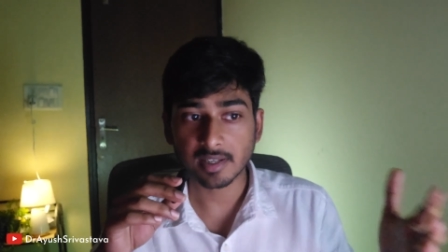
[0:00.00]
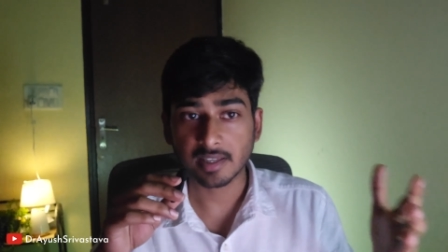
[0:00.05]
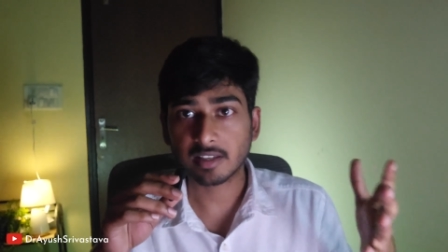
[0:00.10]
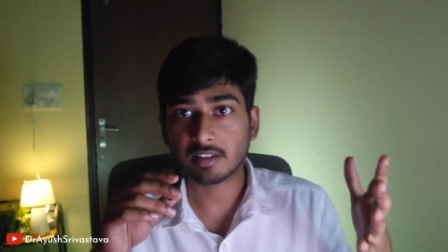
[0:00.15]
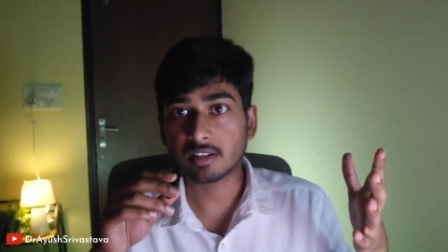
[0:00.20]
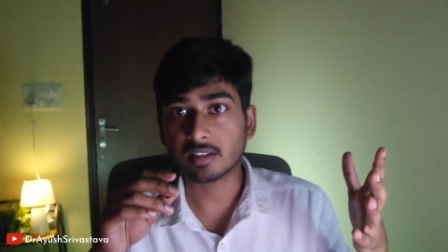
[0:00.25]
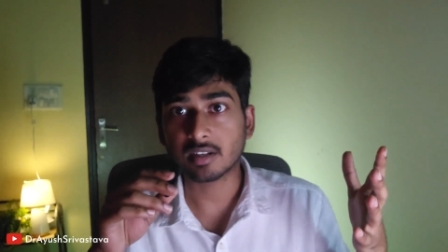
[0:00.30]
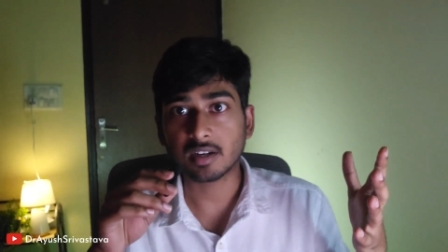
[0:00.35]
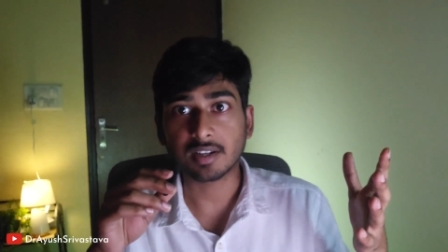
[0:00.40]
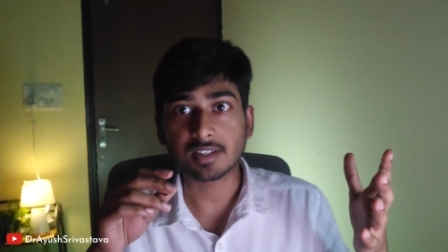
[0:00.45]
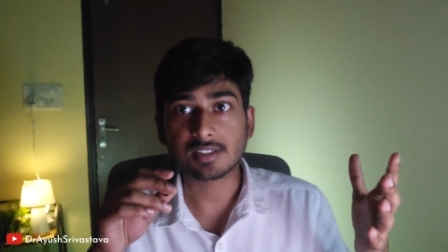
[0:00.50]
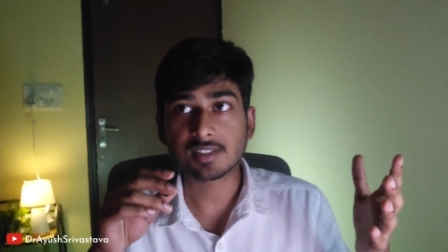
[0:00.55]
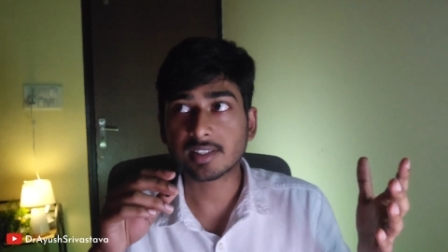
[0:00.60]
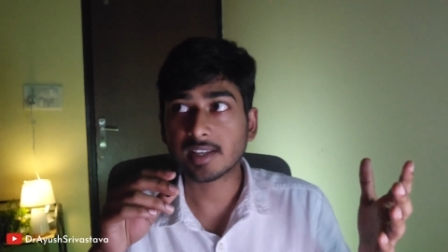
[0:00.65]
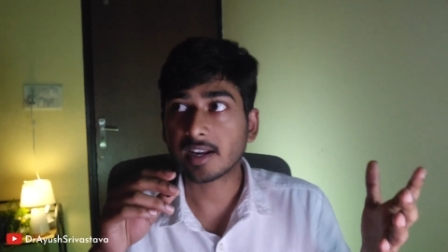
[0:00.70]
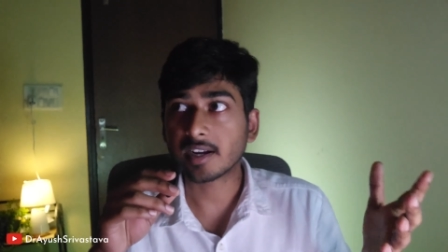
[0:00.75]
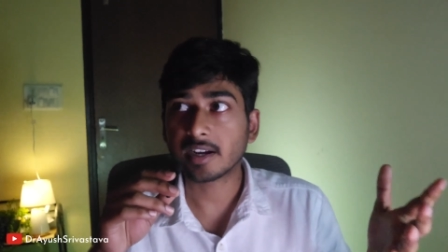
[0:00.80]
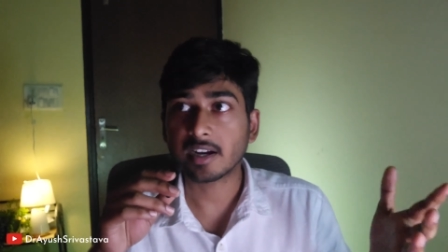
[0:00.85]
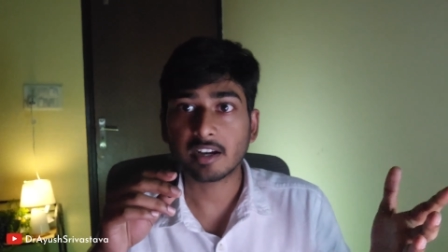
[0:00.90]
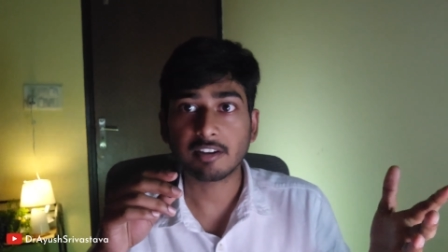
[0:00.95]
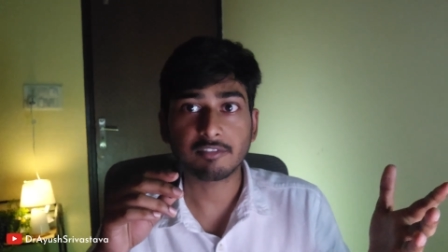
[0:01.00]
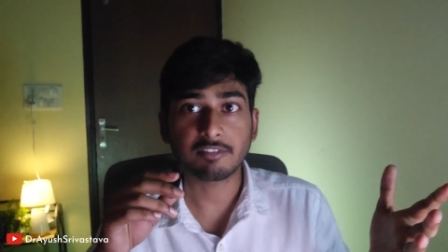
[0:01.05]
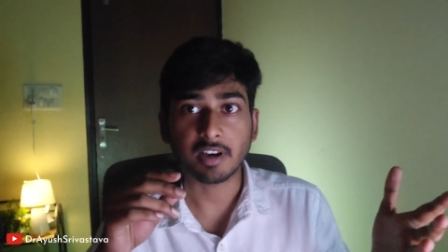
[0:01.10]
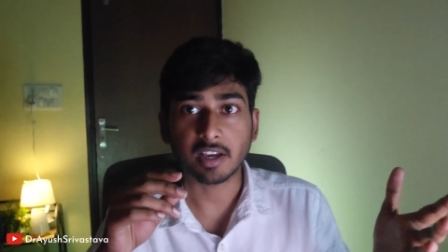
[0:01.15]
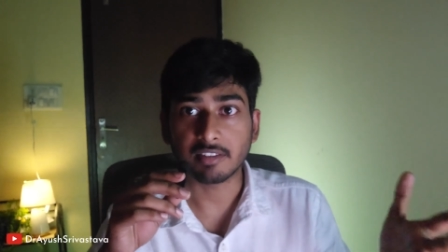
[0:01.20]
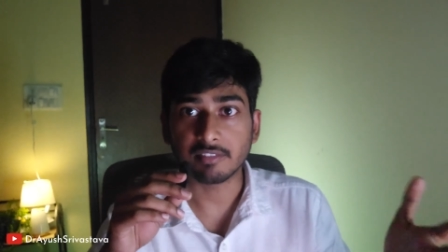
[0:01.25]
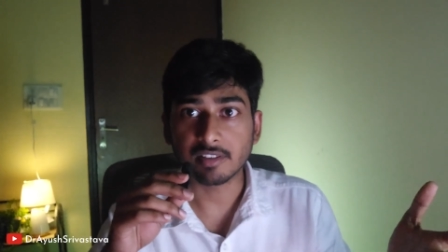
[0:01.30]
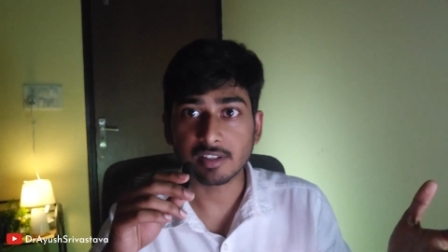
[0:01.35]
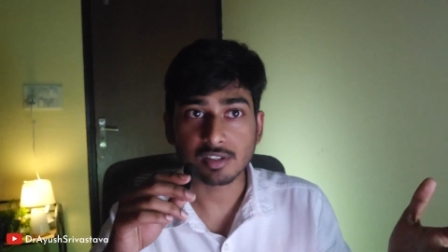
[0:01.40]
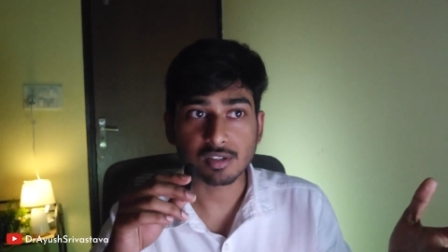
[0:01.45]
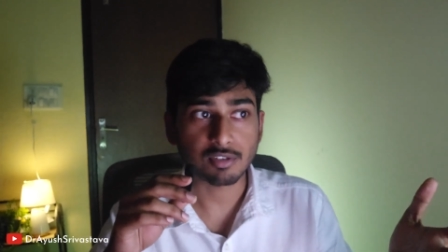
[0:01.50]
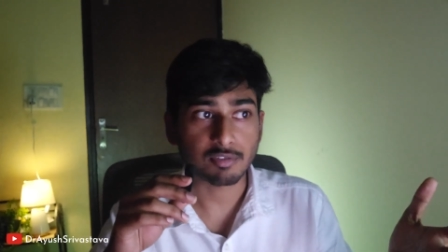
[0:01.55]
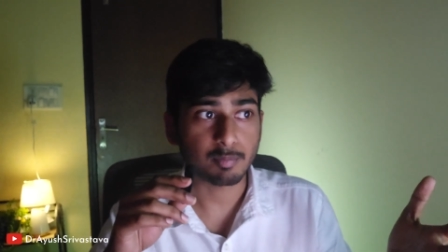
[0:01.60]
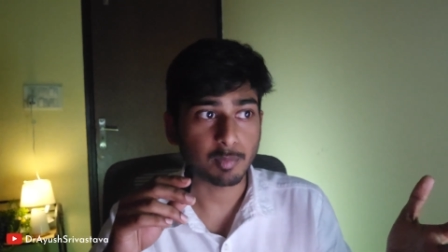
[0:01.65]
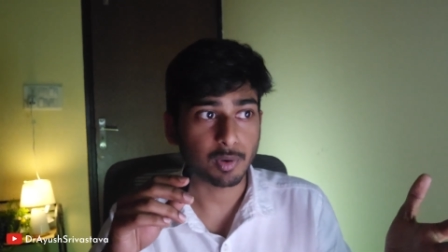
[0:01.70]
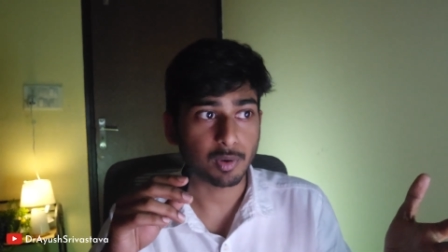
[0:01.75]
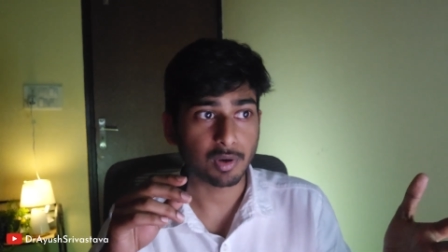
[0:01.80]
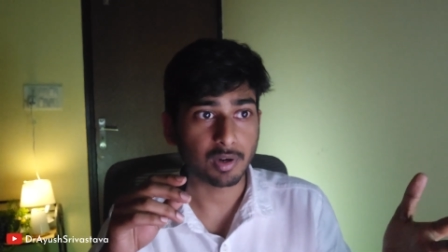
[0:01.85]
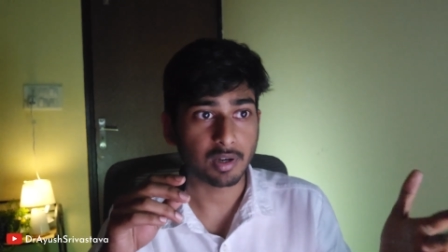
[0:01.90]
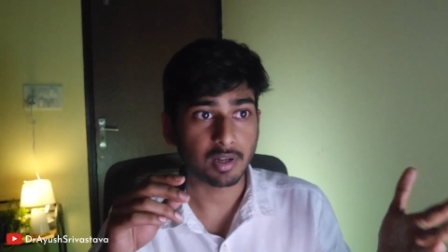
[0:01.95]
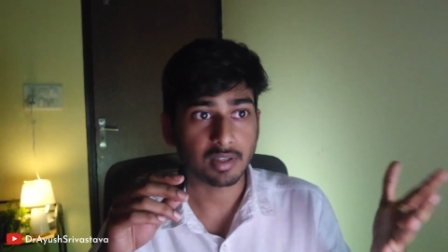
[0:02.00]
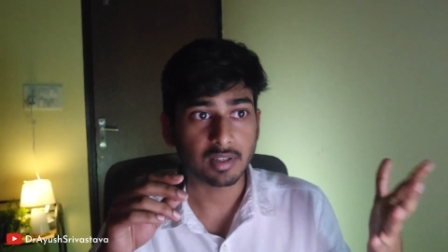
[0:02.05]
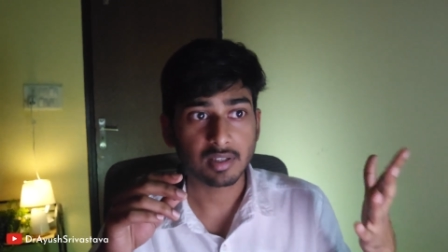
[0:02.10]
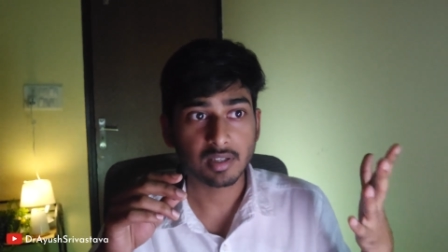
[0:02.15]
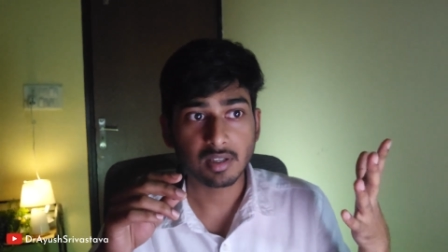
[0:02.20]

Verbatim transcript: Like Rajasthan had five years of bond,